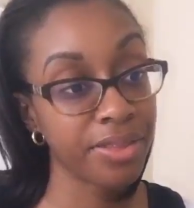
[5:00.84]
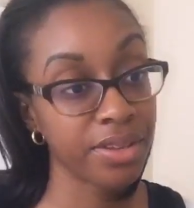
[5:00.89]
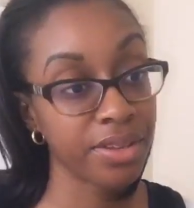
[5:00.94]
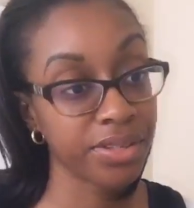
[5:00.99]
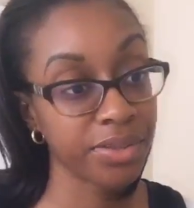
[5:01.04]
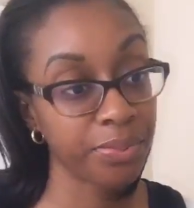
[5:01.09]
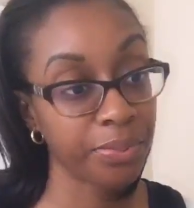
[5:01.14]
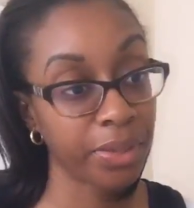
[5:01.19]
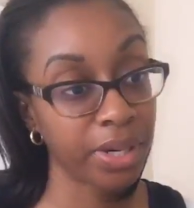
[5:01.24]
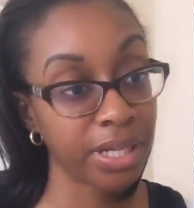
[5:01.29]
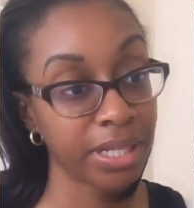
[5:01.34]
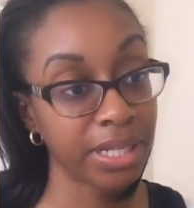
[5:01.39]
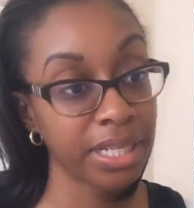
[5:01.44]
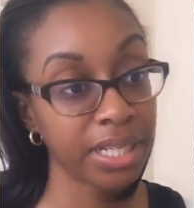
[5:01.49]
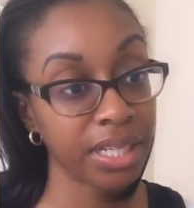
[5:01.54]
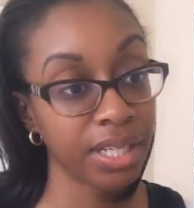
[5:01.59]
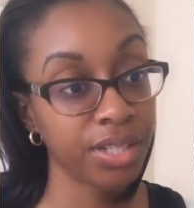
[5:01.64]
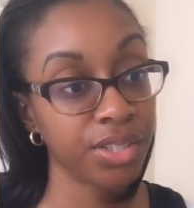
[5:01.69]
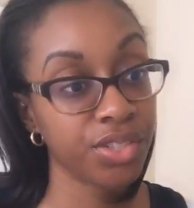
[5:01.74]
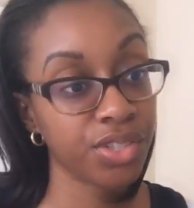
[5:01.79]
this money
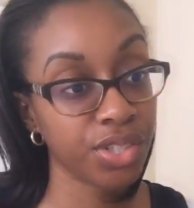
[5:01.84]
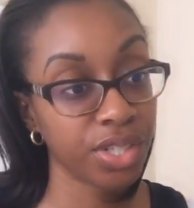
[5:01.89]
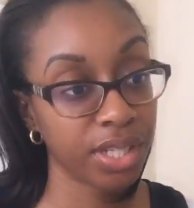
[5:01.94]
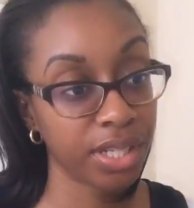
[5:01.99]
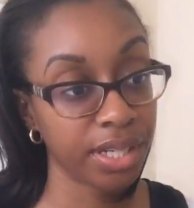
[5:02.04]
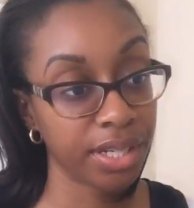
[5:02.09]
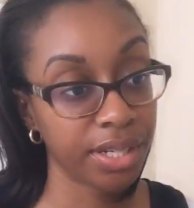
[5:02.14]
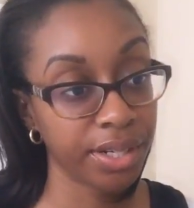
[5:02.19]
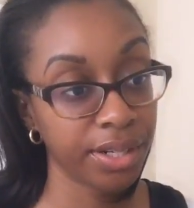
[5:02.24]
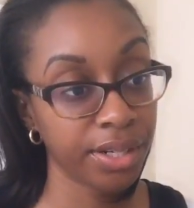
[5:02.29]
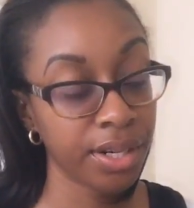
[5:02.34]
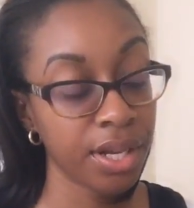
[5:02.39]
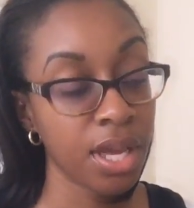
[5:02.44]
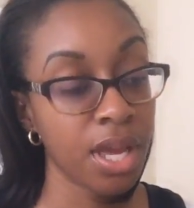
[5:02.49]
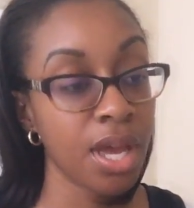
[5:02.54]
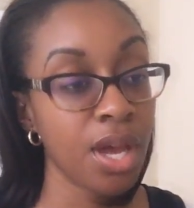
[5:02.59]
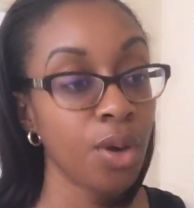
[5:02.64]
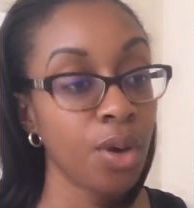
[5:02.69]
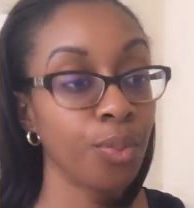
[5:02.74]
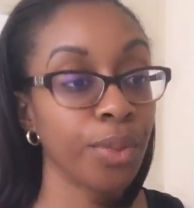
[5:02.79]
each year,
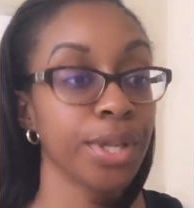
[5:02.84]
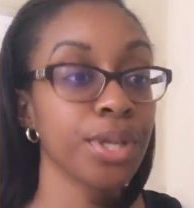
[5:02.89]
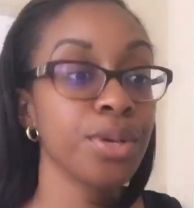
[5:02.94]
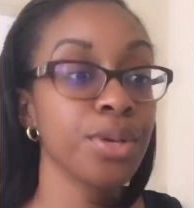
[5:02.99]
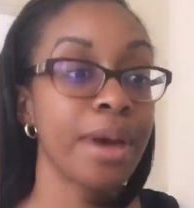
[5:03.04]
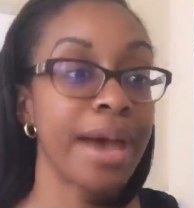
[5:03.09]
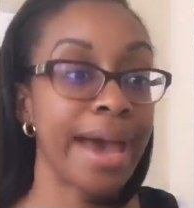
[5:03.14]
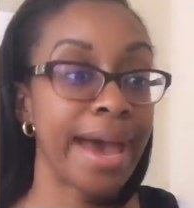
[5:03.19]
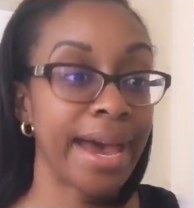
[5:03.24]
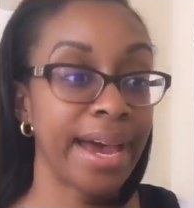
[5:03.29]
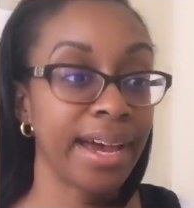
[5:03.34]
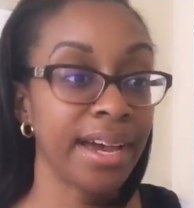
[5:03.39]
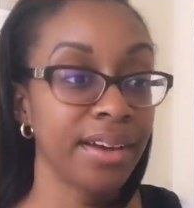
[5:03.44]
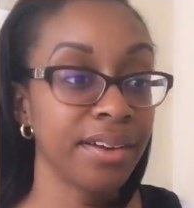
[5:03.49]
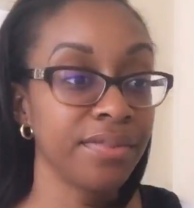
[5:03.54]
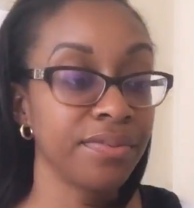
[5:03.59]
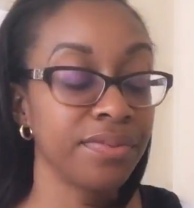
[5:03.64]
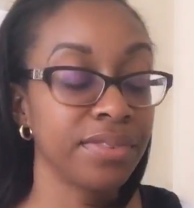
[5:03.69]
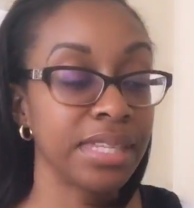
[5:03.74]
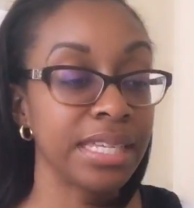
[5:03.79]
when you
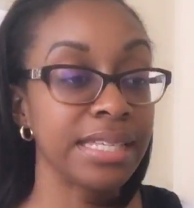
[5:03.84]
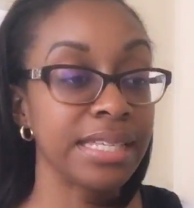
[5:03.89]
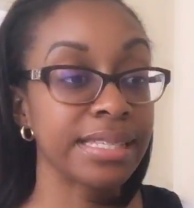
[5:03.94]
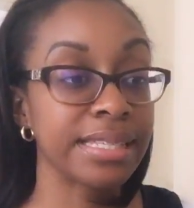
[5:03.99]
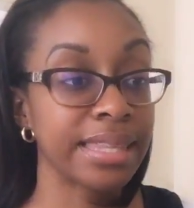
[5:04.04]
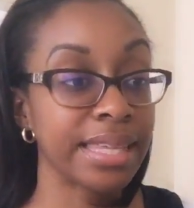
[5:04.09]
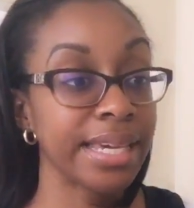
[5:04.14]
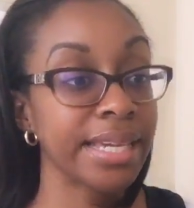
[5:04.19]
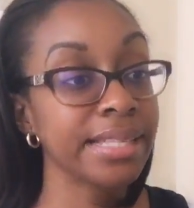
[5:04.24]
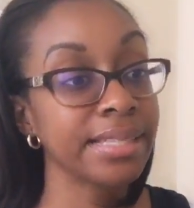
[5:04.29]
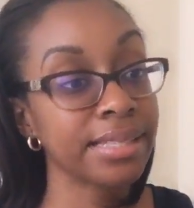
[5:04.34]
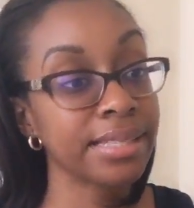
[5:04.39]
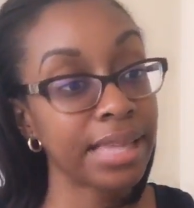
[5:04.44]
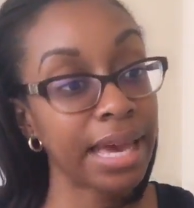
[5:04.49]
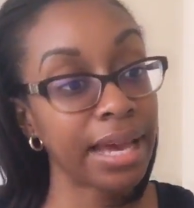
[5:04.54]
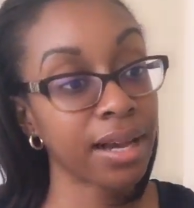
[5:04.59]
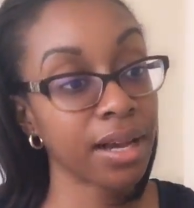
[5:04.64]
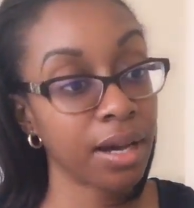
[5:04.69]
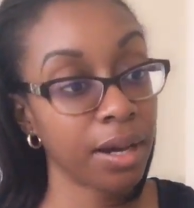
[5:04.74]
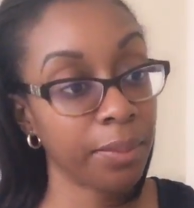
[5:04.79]
have these things
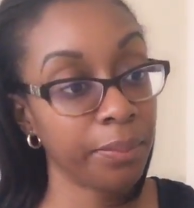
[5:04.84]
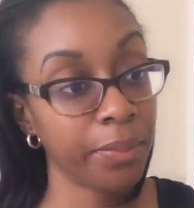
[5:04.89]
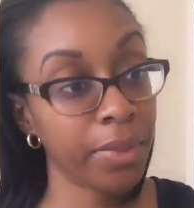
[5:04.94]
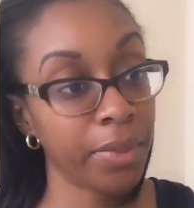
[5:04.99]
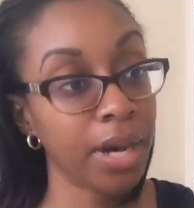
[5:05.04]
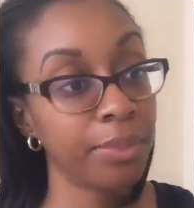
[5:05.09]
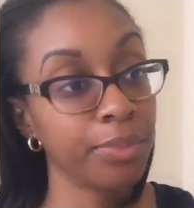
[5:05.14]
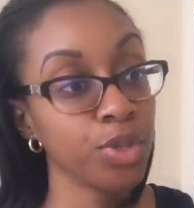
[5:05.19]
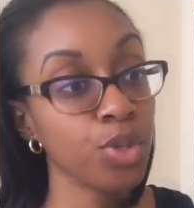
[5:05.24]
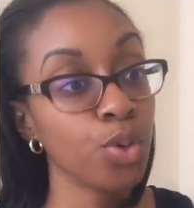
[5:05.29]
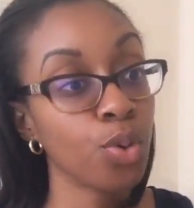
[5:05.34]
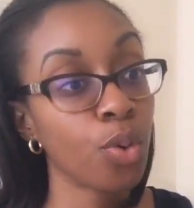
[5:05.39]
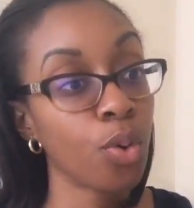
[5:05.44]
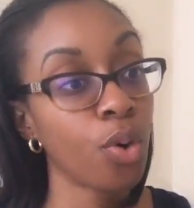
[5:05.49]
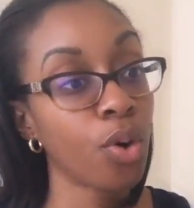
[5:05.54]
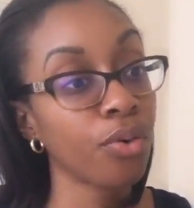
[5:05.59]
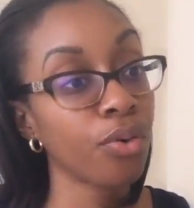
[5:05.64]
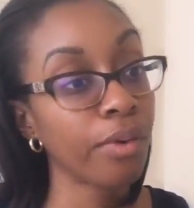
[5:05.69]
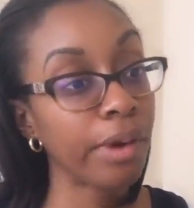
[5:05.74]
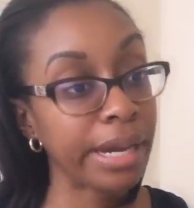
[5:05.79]
that come up, you
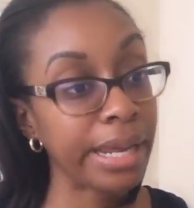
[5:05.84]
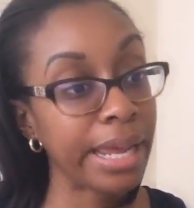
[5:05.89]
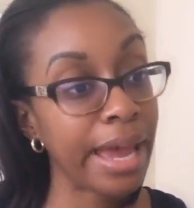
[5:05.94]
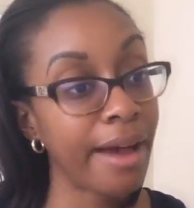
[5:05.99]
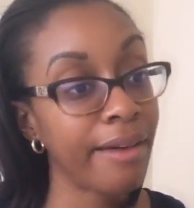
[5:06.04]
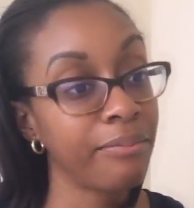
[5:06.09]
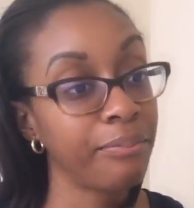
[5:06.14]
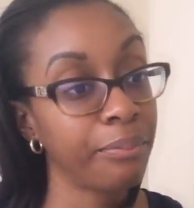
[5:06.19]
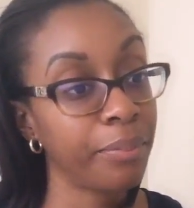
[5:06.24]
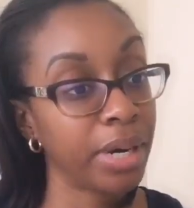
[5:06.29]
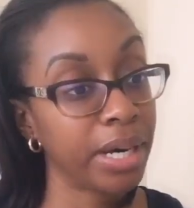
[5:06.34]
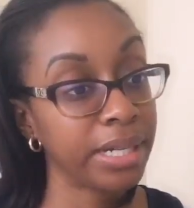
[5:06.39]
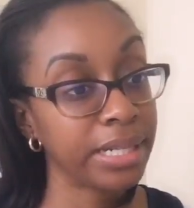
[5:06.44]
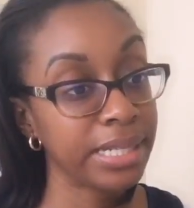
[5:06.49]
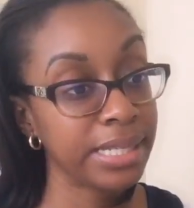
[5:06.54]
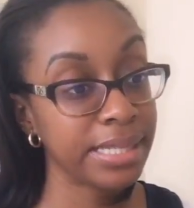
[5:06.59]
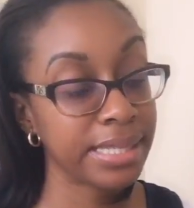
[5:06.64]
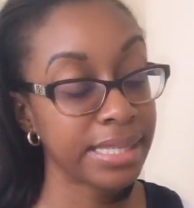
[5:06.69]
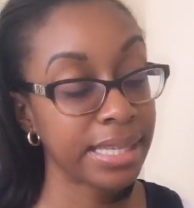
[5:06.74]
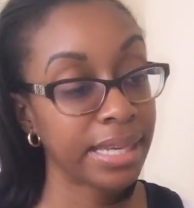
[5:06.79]
already have
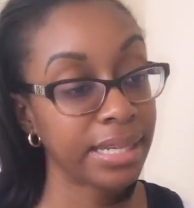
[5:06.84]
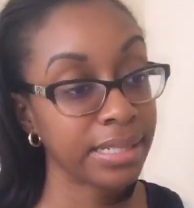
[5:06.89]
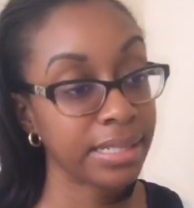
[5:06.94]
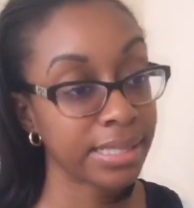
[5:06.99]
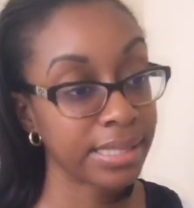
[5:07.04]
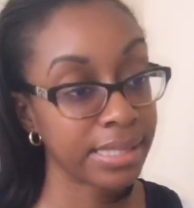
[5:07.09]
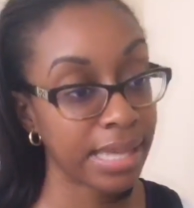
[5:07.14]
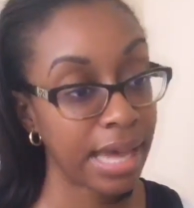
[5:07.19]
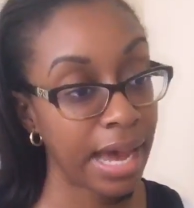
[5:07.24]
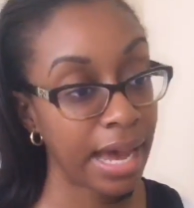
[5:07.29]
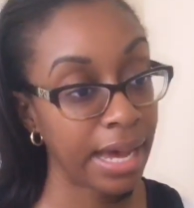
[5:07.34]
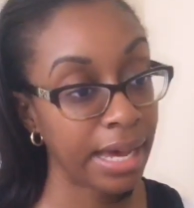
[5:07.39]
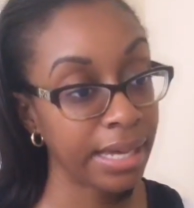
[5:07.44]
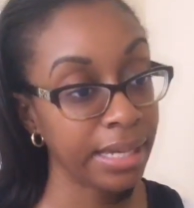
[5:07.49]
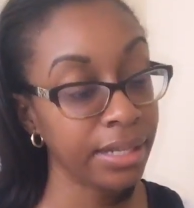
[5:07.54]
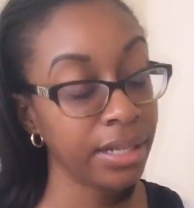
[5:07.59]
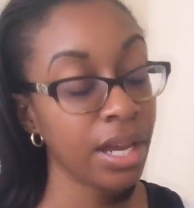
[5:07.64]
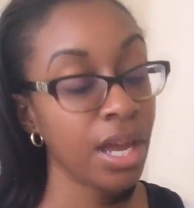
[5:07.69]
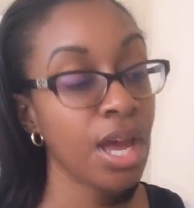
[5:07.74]
money set aside.